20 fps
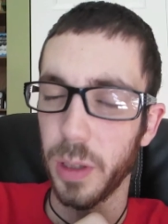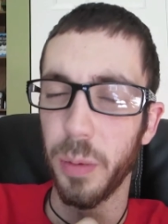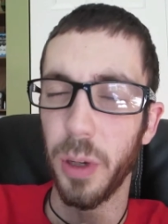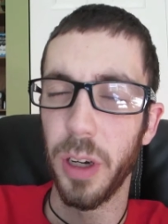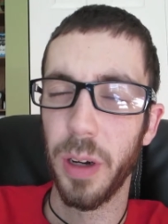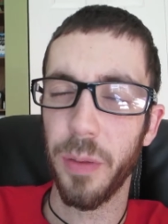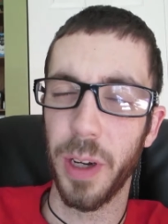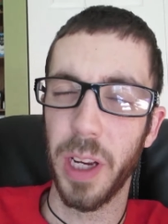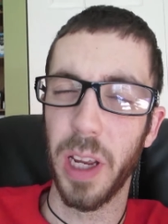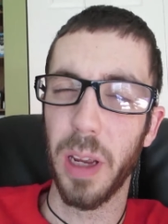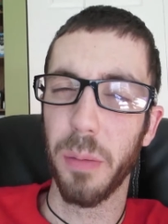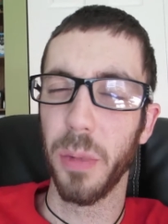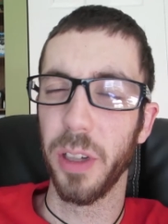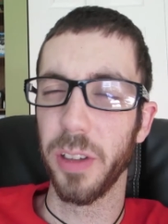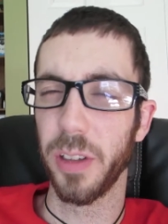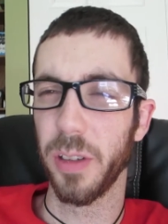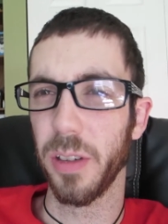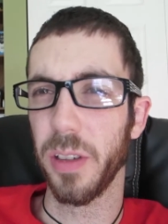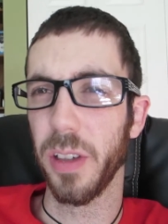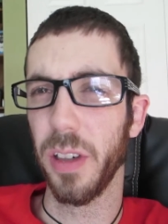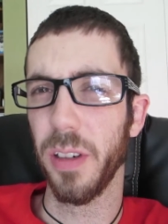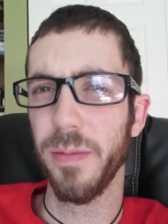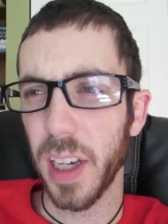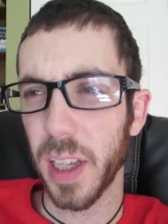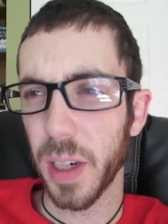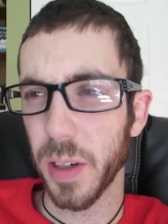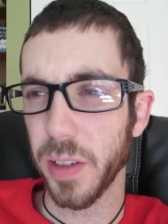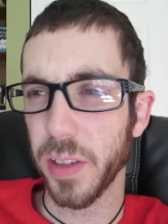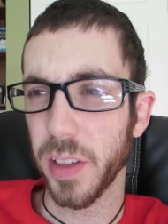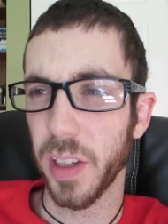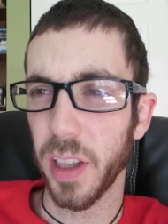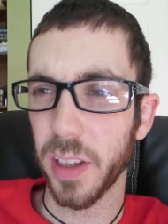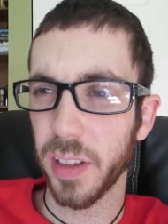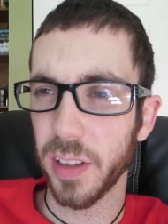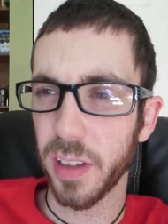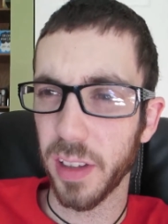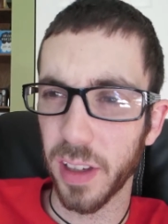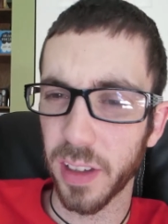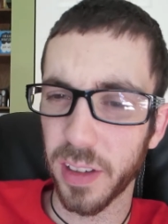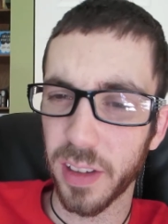about every eight months or so. Anyways, so
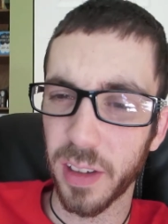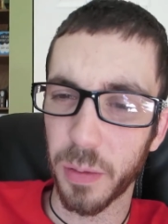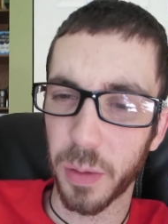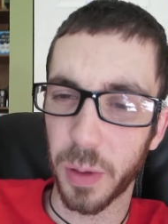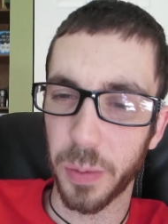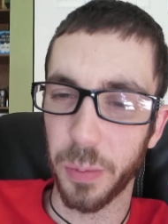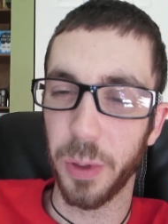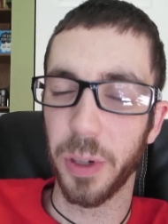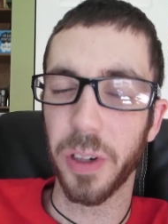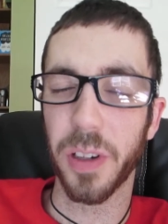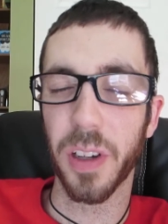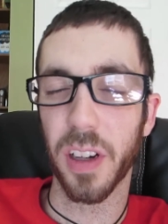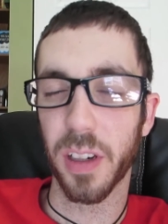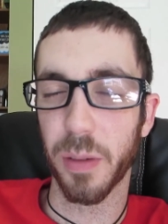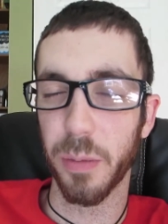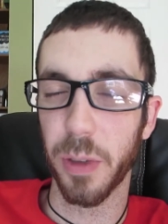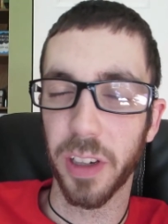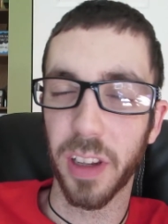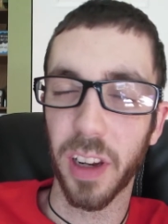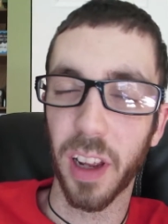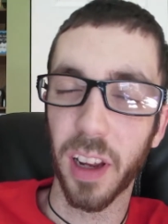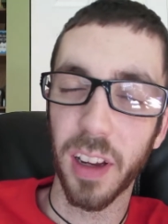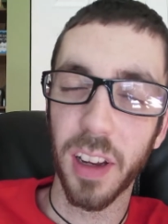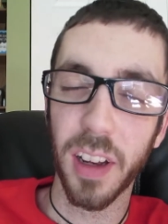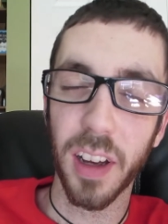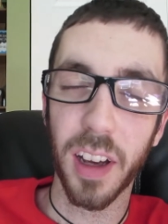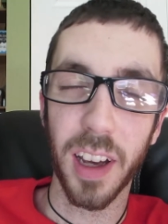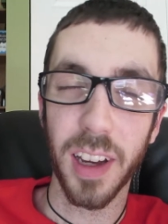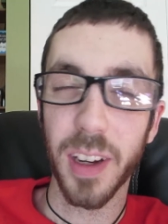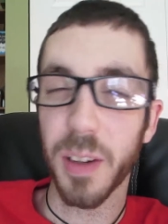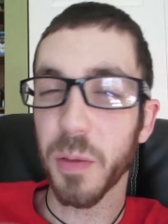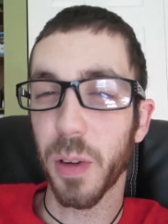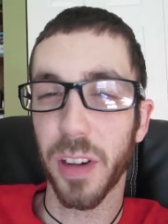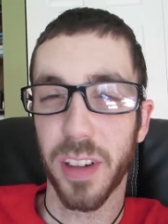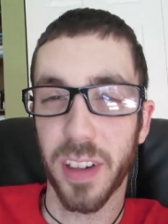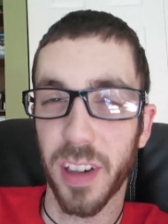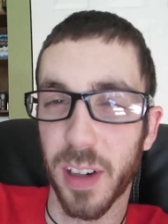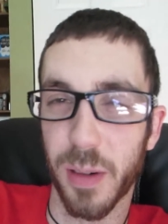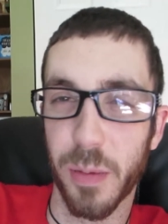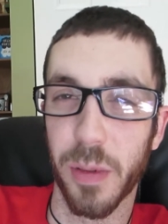that's that's not what I wanted to talk about today. I didn't
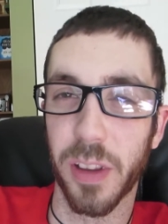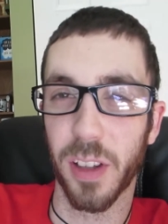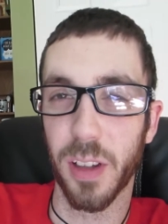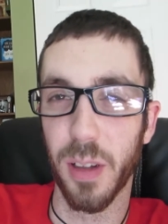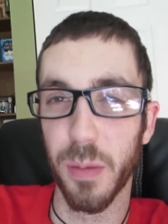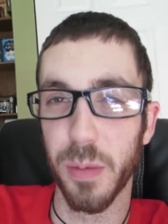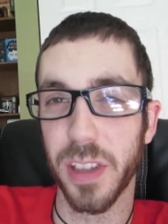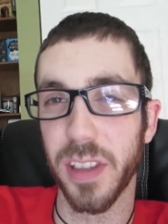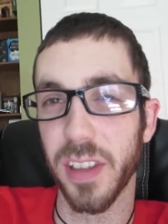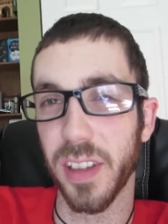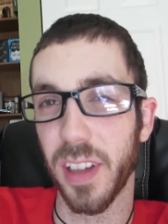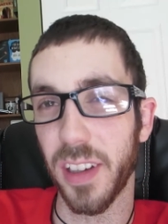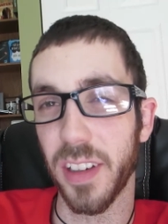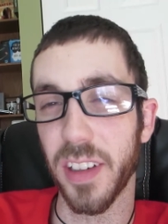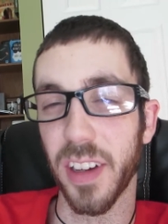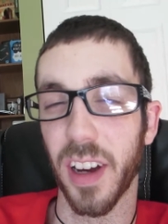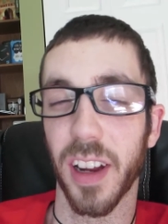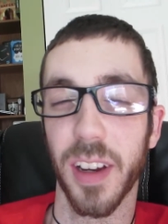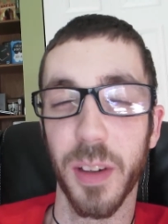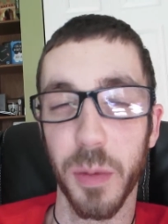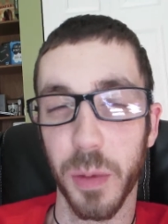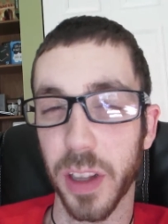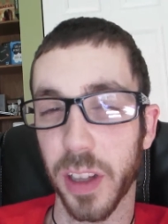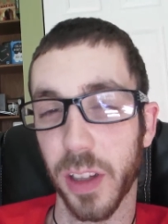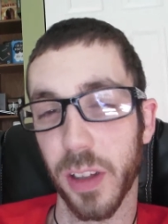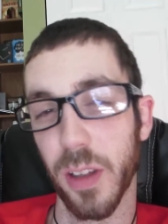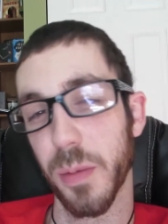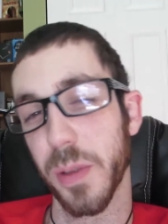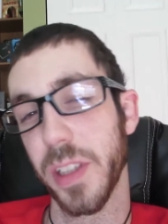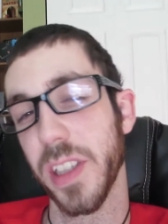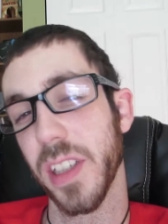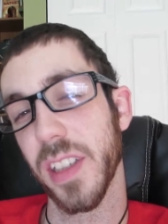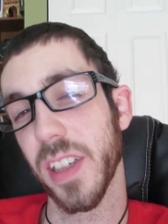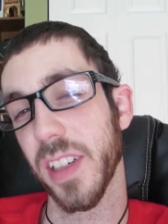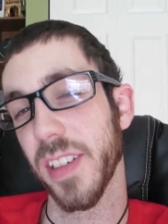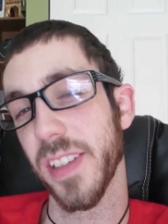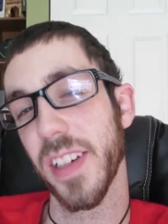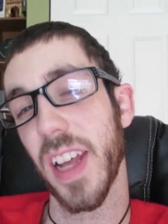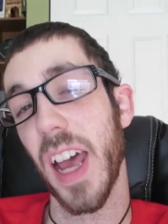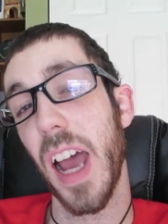want to talk about the globus sensation. I didn't want the globus
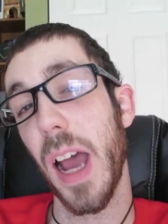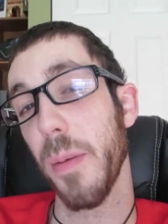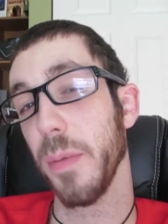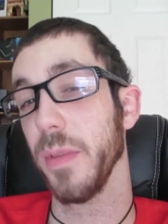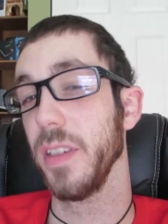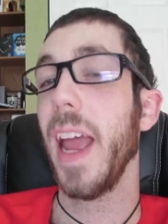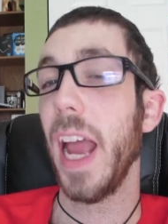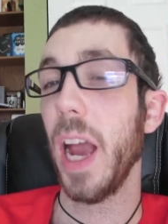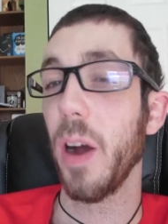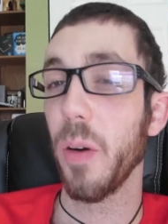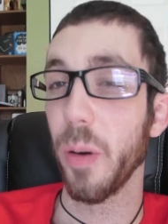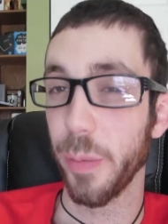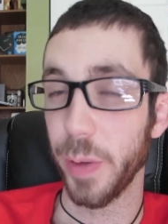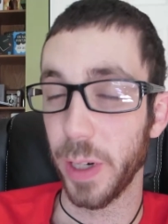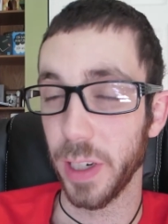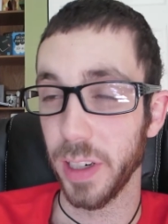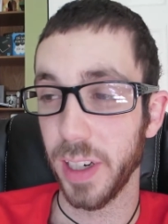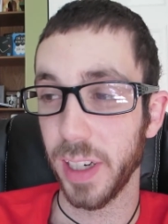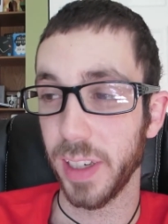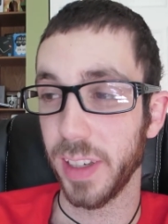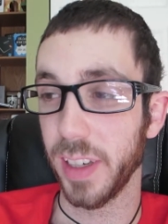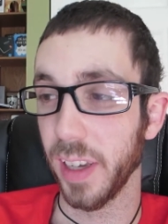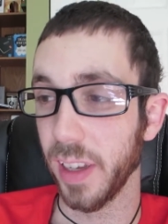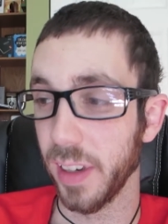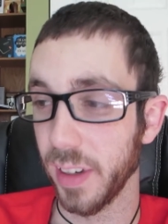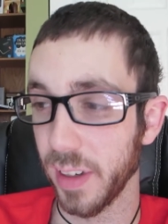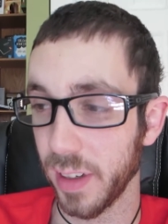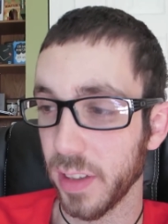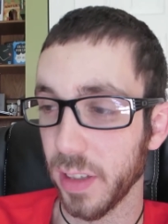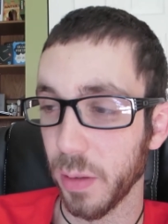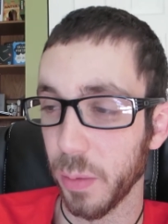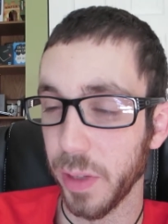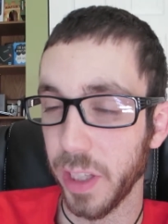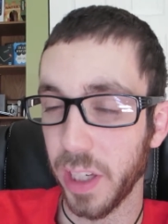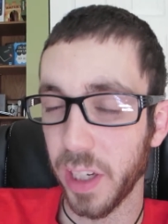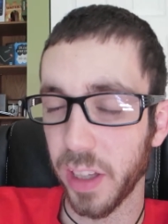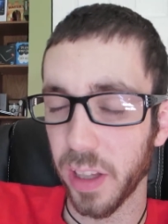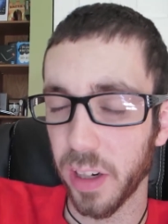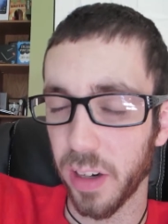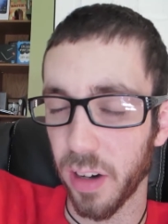sensation to happen. However, it did. So I've been
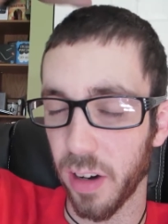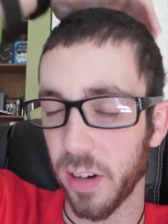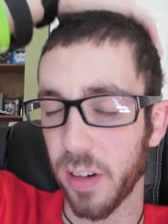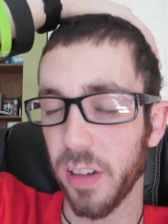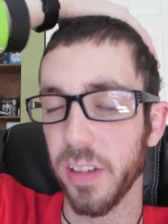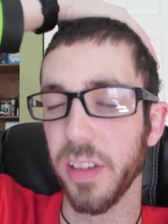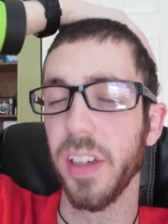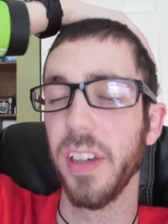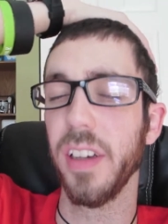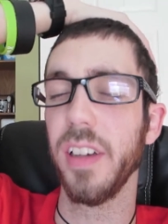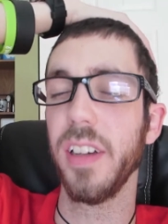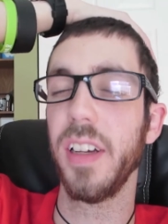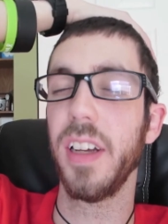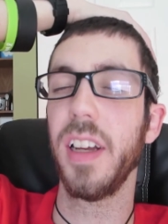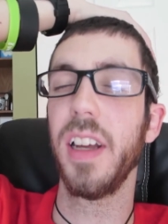laying in the dark all day